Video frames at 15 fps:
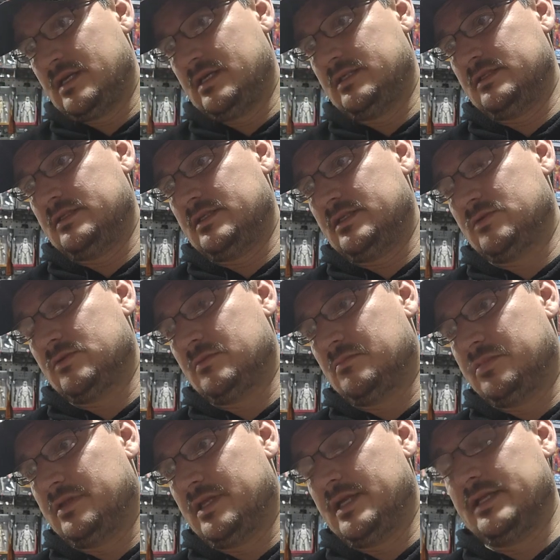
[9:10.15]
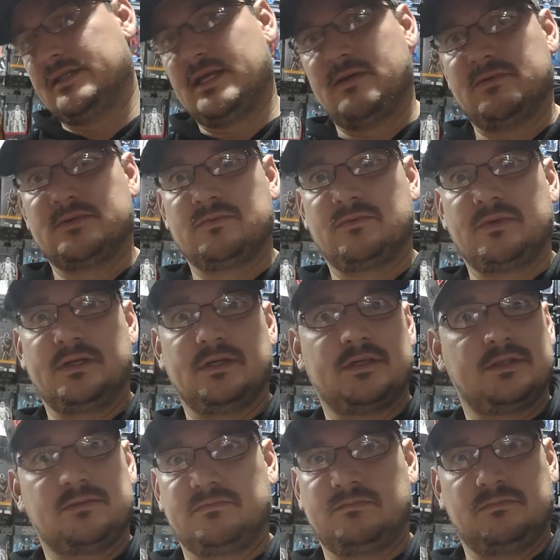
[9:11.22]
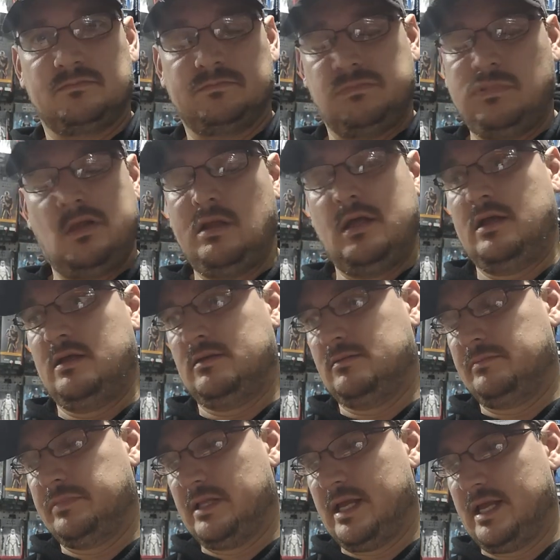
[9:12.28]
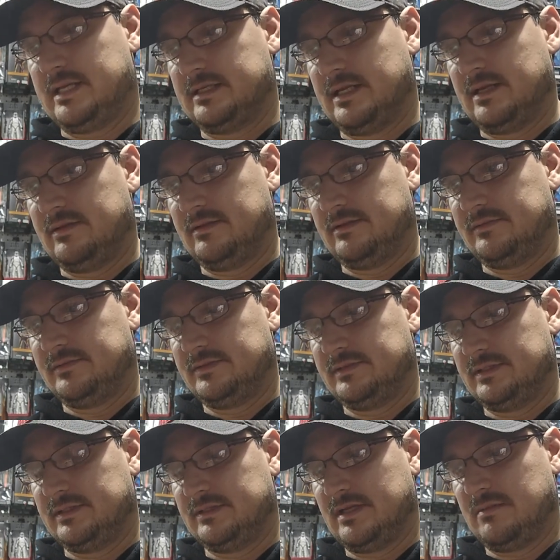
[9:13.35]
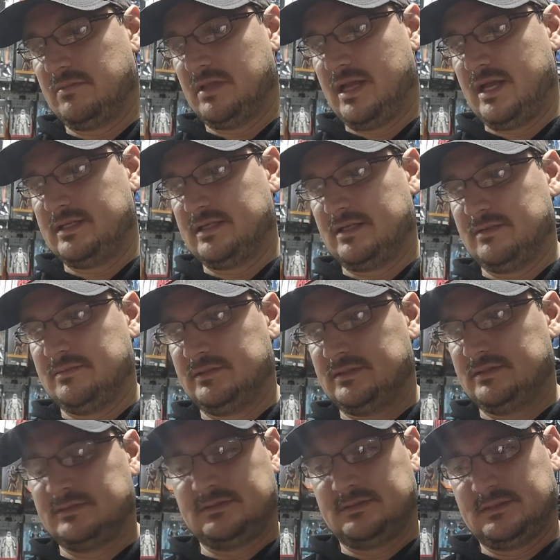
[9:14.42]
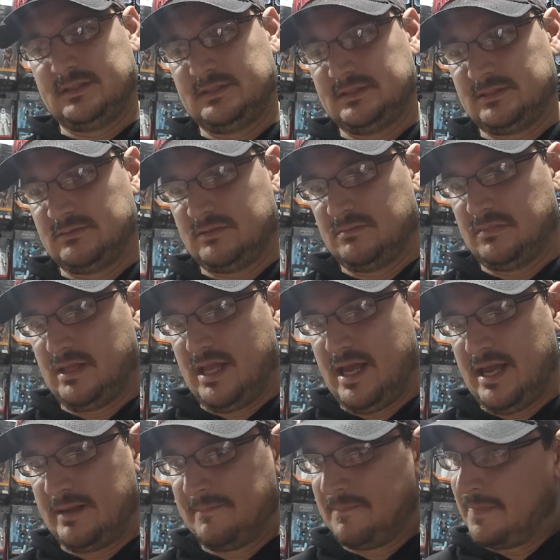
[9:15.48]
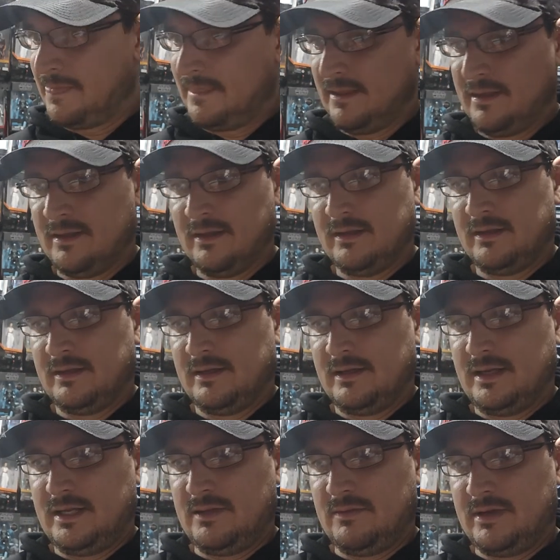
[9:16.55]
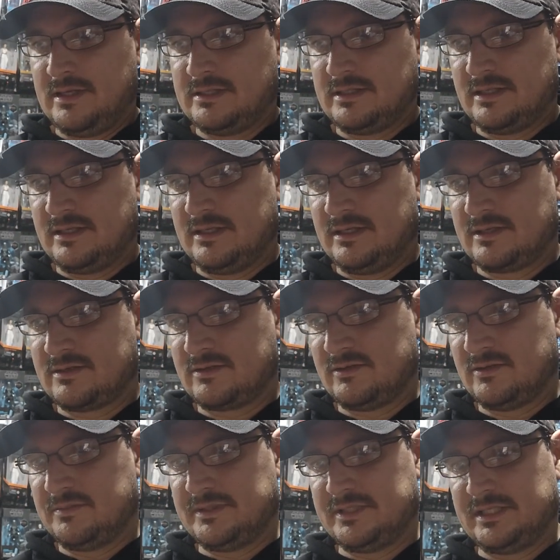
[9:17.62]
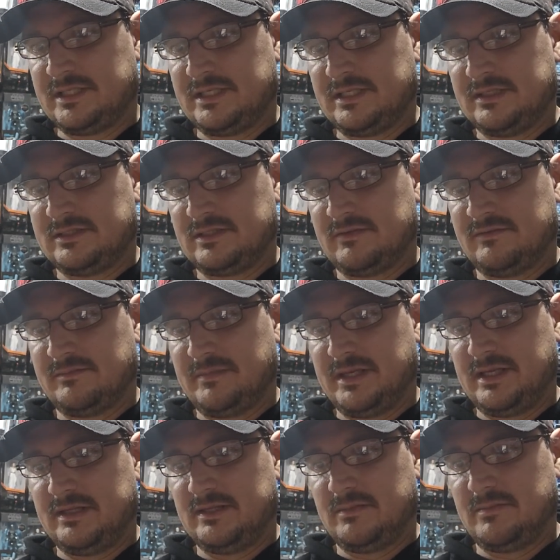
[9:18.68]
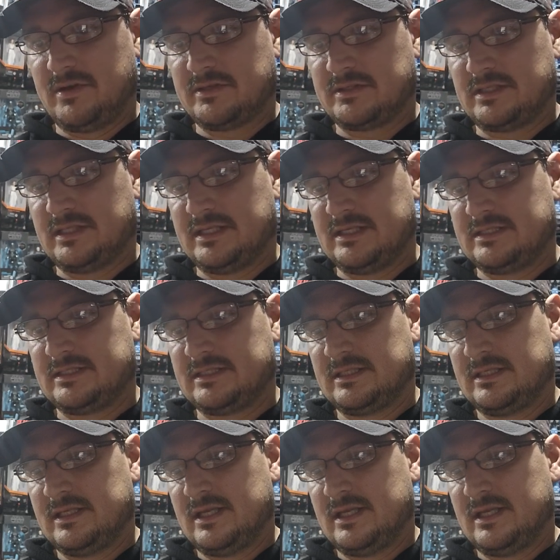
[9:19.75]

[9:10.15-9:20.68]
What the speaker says: can't say, I just went blank. That was weird. Blah. Blacked out there for a second. Not blacked out, but things just went black. Anyways, cruel machinage of Ming the Merciless.